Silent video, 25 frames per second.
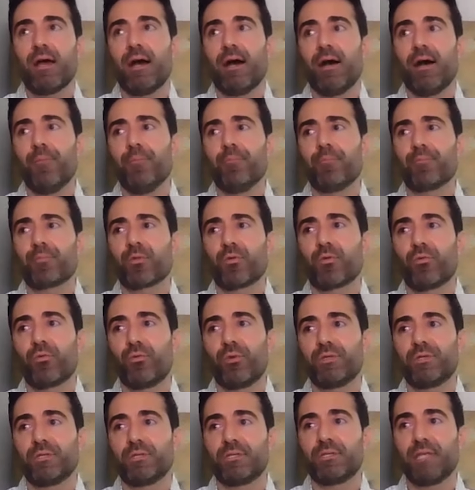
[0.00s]
um,
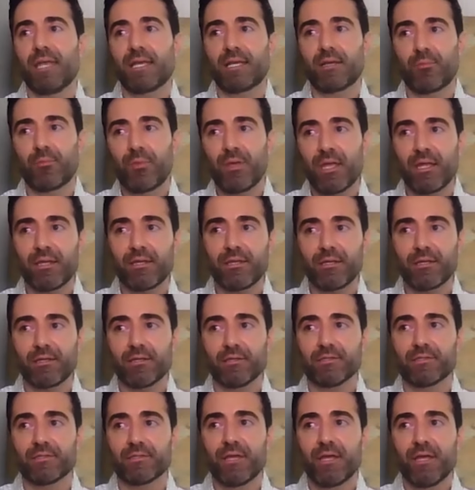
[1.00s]
we should take
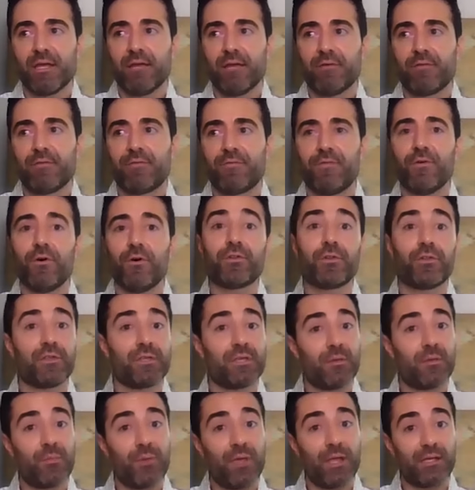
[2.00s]
opinions filter
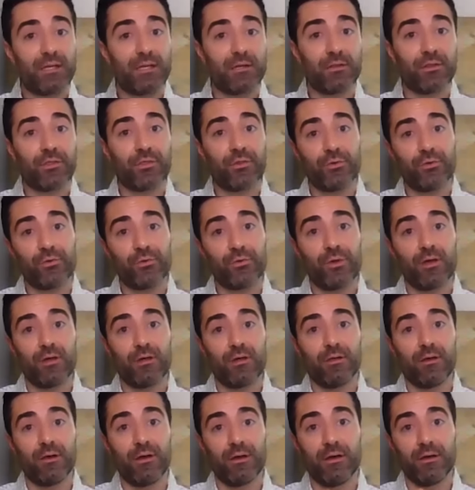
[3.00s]
the opinion through
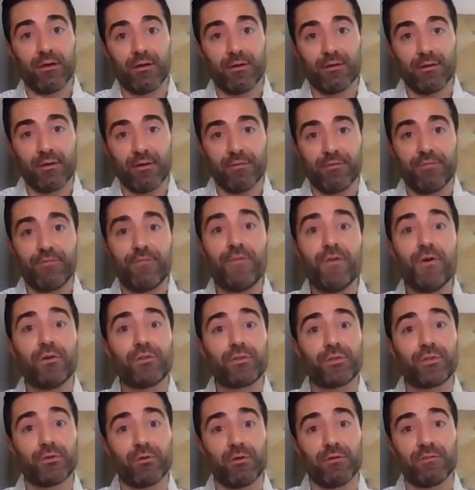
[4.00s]
a, a, a,
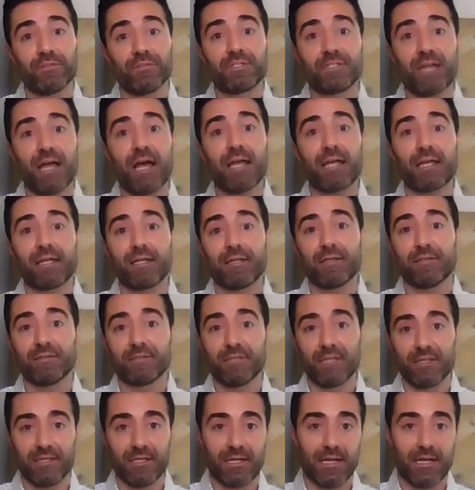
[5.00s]
filter of
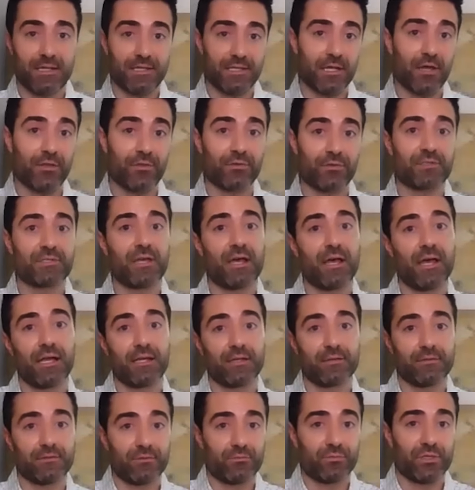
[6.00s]
science and then on the other
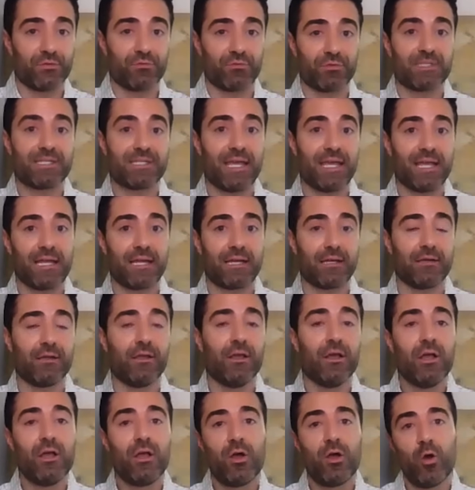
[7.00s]
side we
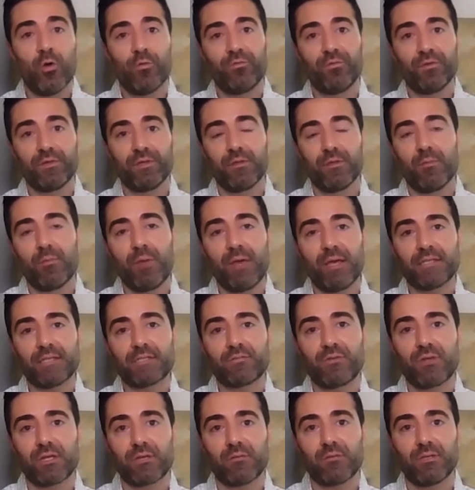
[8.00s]
retain hopefully the
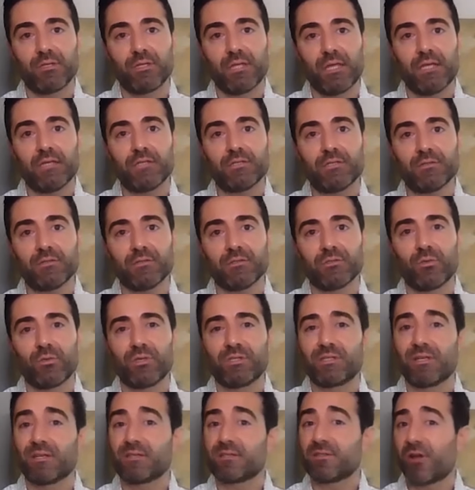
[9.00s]
best recommendations,
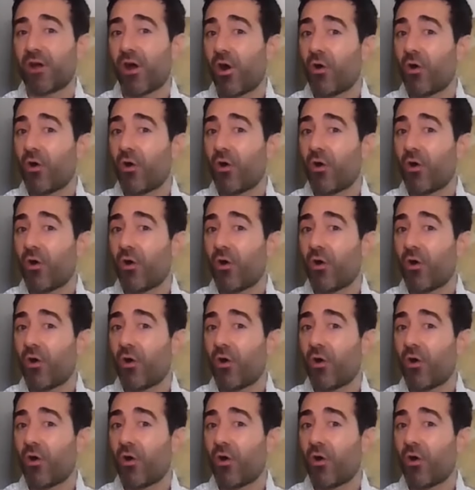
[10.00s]
which doesn't